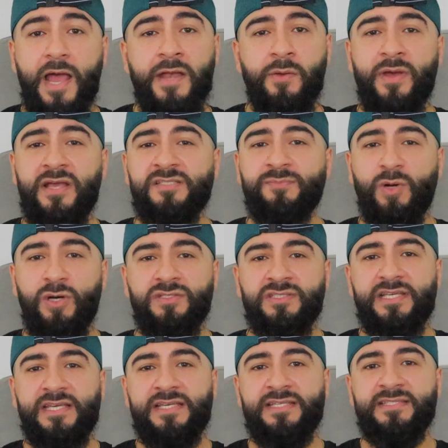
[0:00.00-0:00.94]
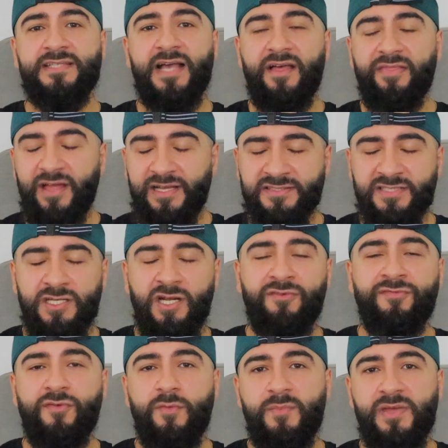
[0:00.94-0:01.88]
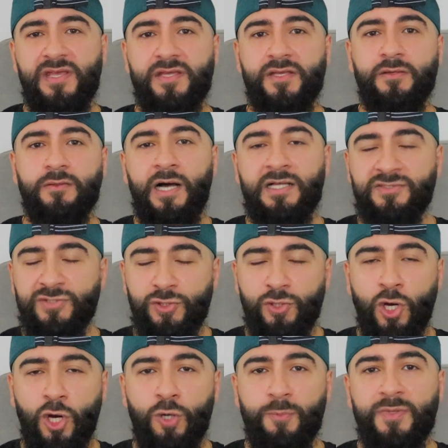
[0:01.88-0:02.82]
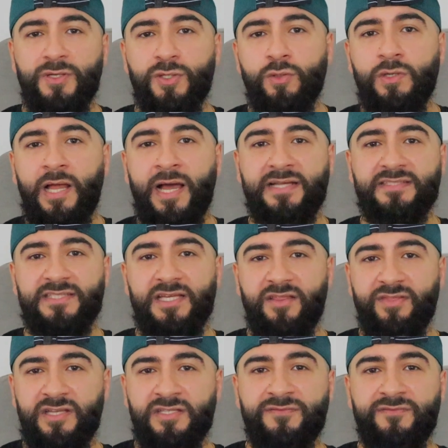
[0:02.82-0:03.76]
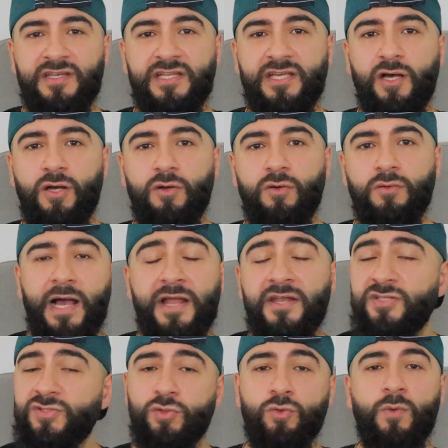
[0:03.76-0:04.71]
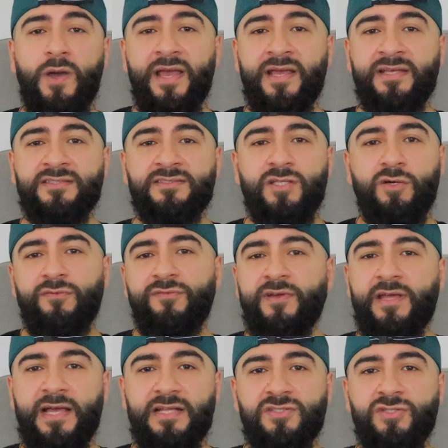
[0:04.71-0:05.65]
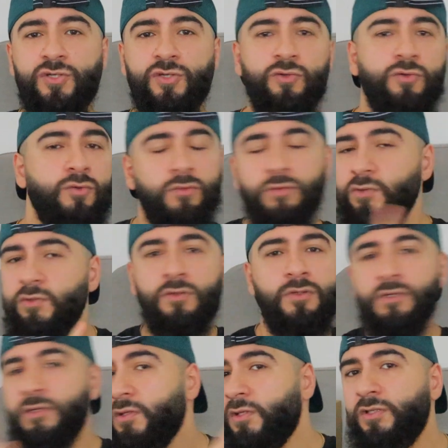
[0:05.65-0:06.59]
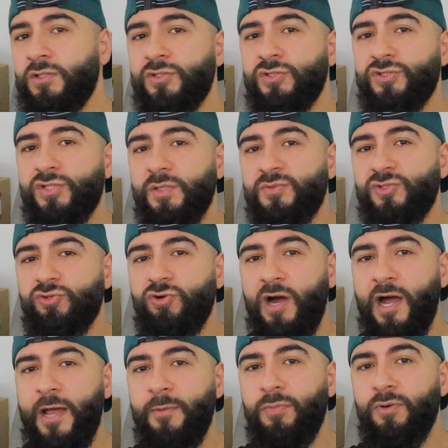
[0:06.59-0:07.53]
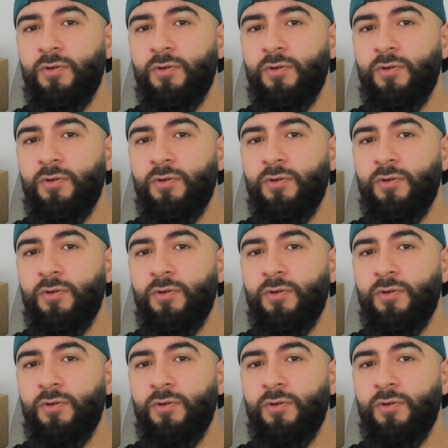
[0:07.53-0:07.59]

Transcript: Anyways broskies, that's enough from me. I do hope you liked this video and as always don't forget to subscribe,